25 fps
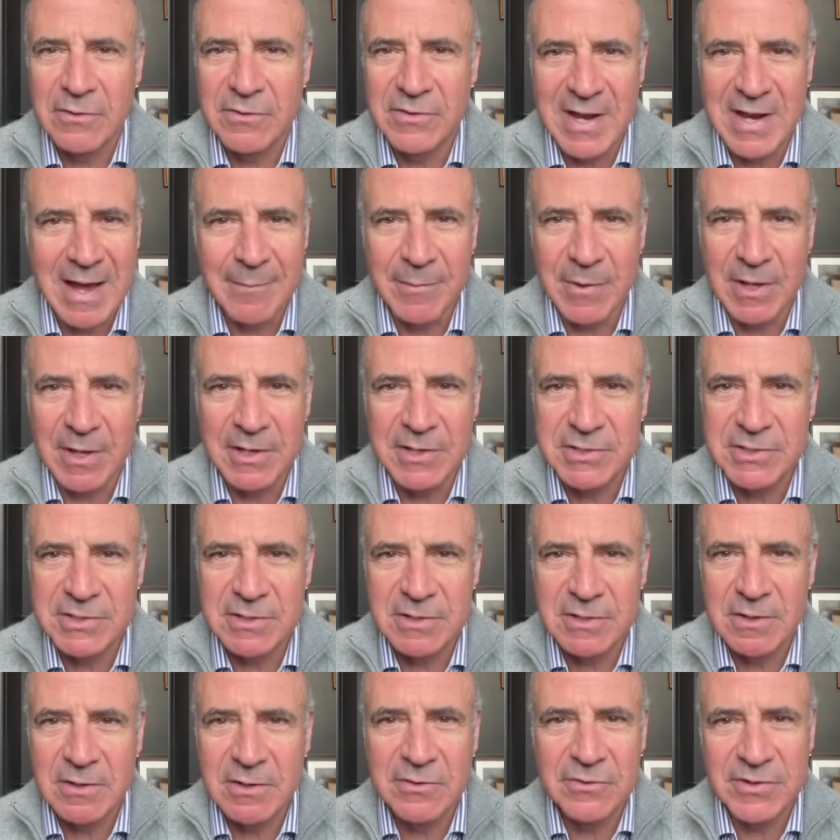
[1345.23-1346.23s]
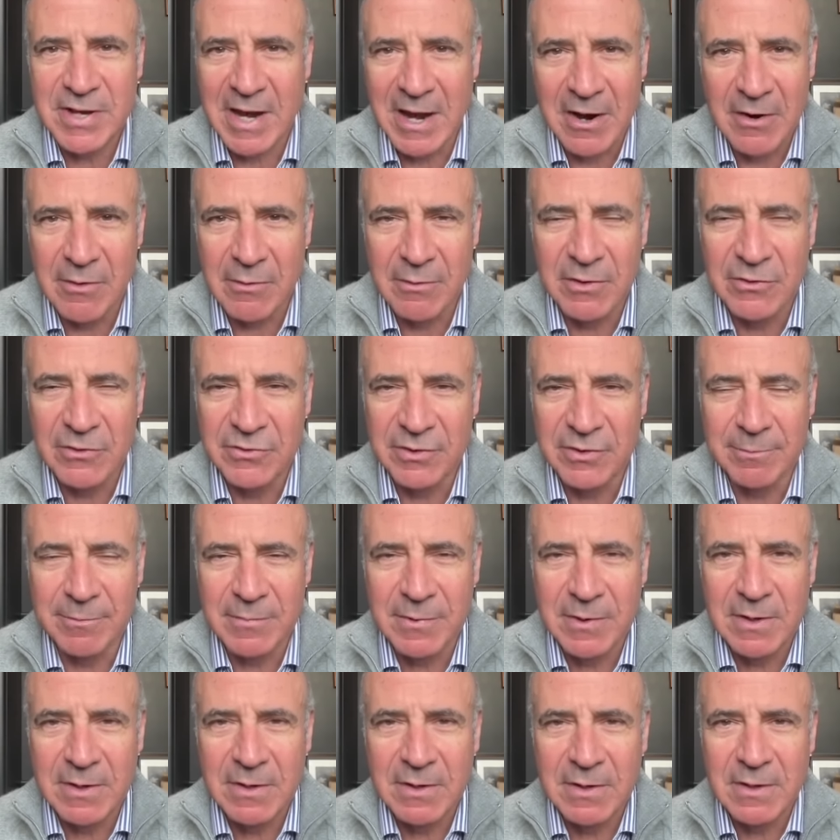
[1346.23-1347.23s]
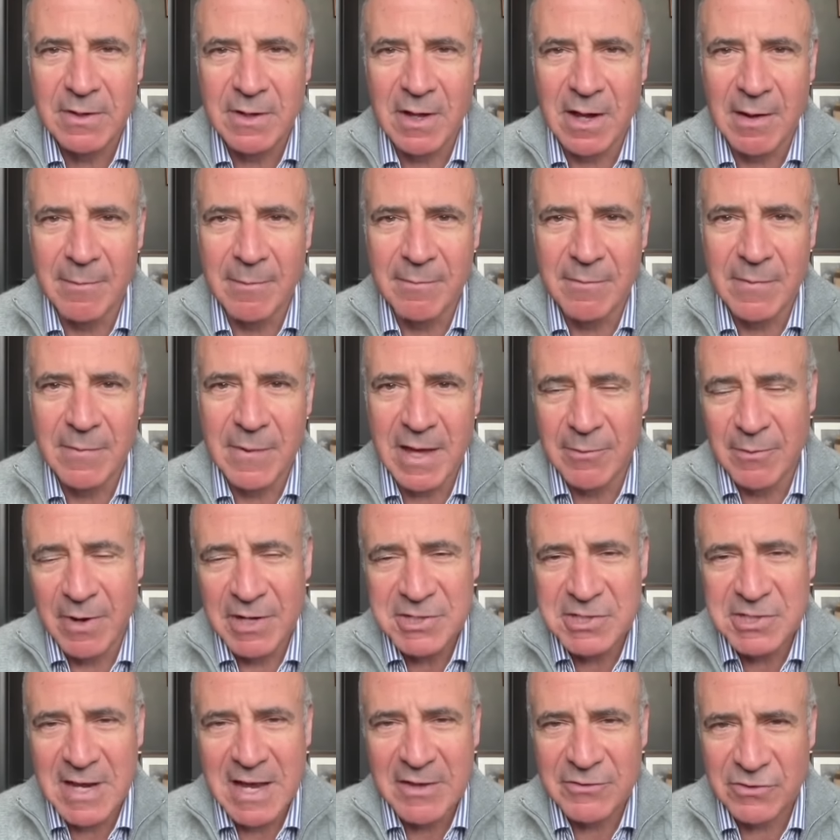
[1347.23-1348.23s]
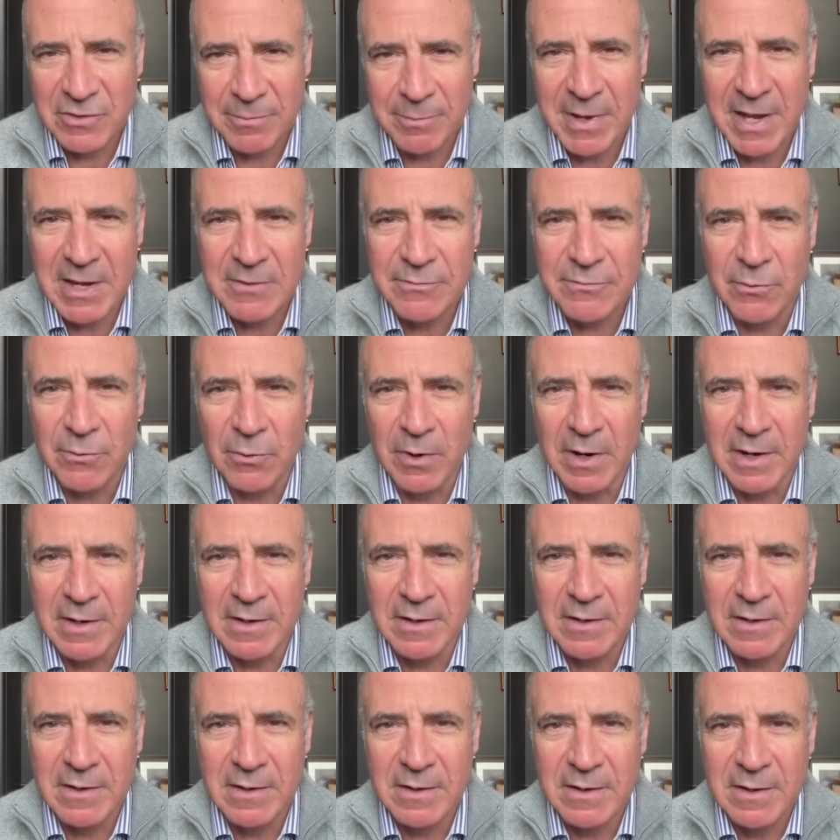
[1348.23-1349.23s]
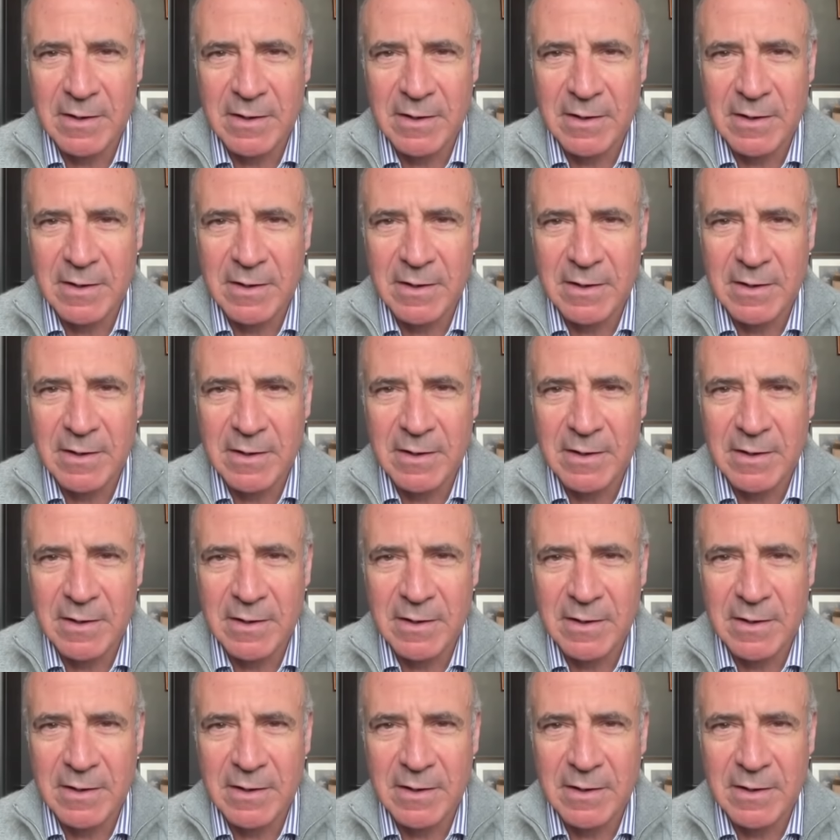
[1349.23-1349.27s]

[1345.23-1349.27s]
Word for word: damage, terrorism, um, and Russia has to pay for it